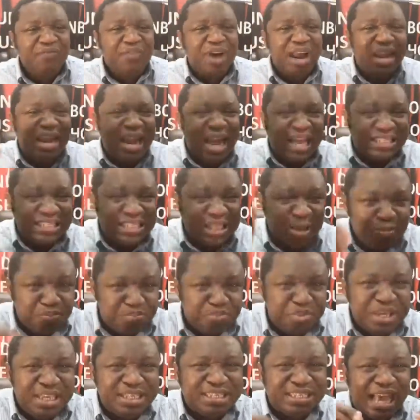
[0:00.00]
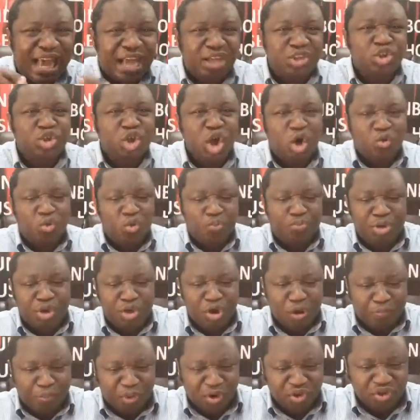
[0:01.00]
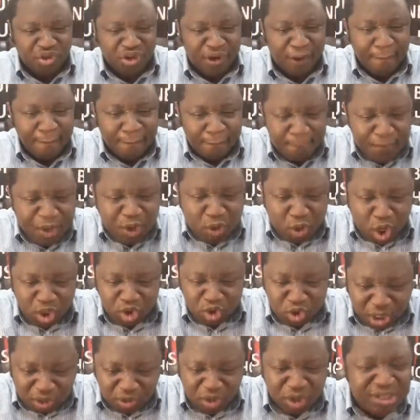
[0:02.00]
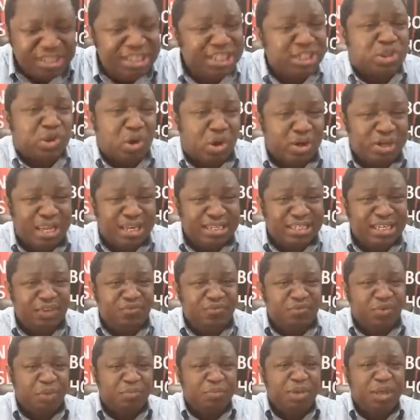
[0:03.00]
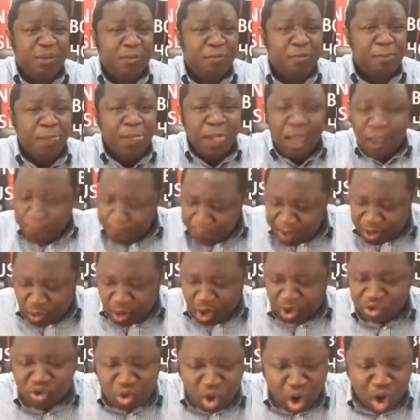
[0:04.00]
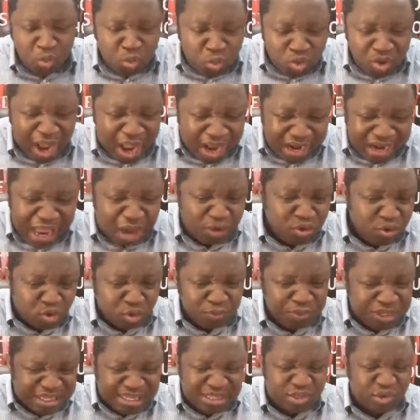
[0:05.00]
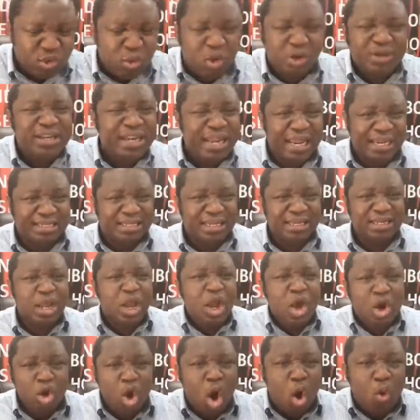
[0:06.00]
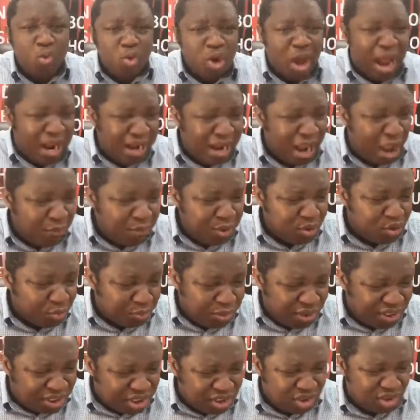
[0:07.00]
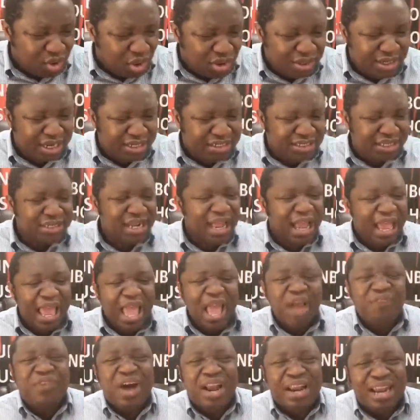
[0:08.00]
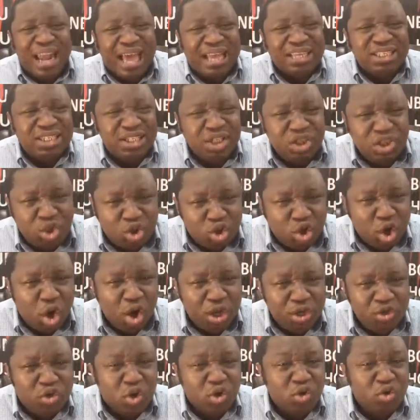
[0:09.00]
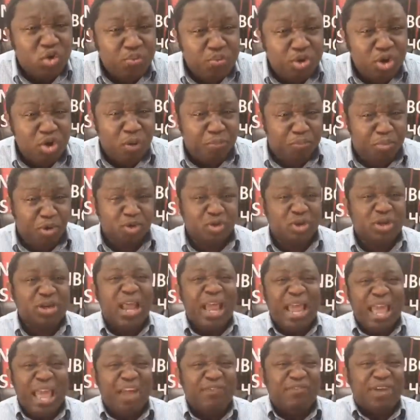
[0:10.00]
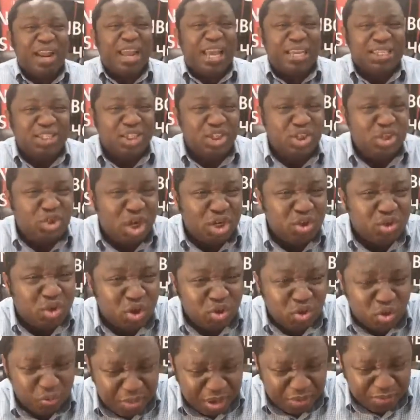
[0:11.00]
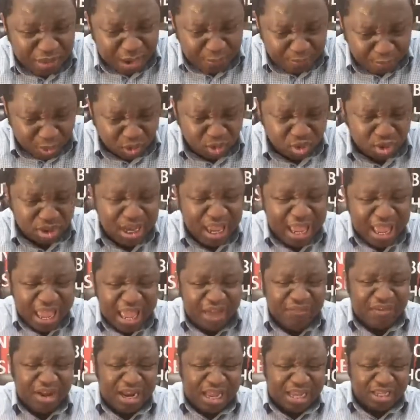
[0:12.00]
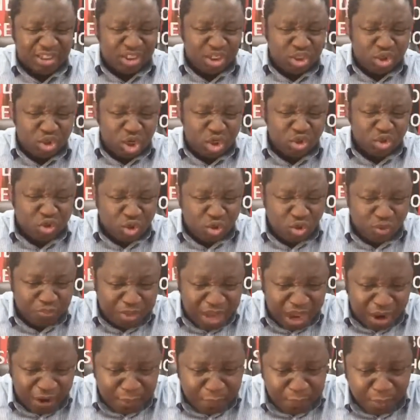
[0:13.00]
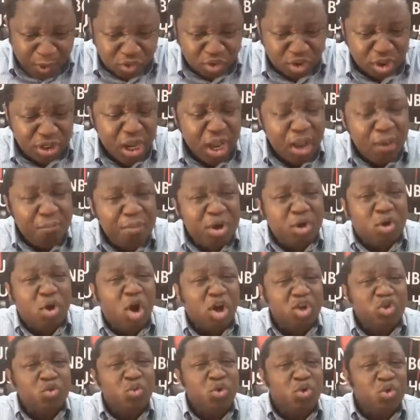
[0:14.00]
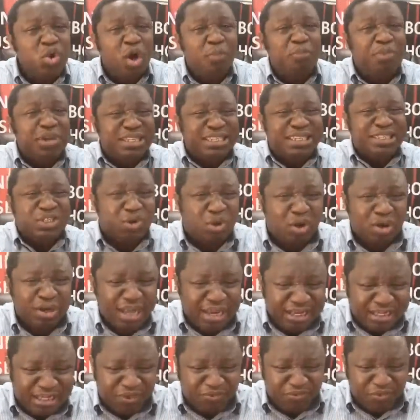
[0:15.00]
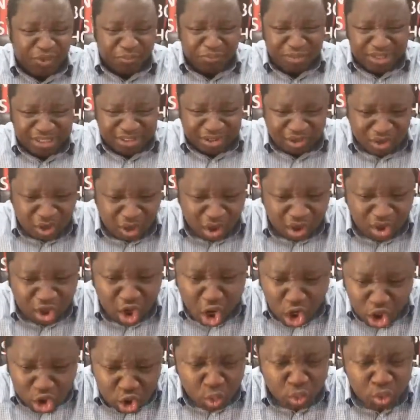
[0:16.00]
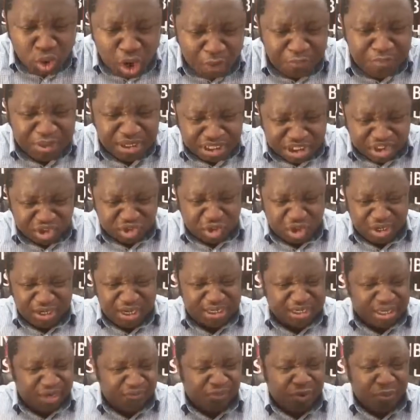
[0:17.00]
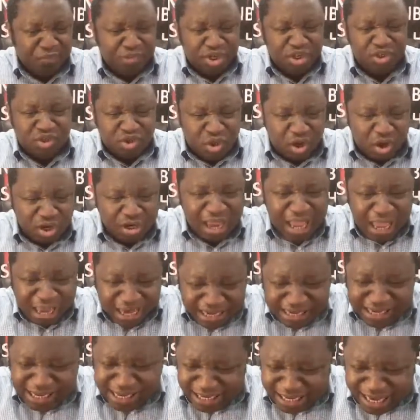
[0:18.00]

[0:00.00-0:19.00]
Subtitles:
Everlasting peace and joy will be your portion. Because you are not disconnected from Him, because God will not allow you to be disconnected, God will not allow me to be disconnected. Everlasting joy is going to be your portion. Everlasting joy is going to be my portion. Everlasting joy is going to be our portion, because we will not be disconnected from this God. You will not be disconnected from this God.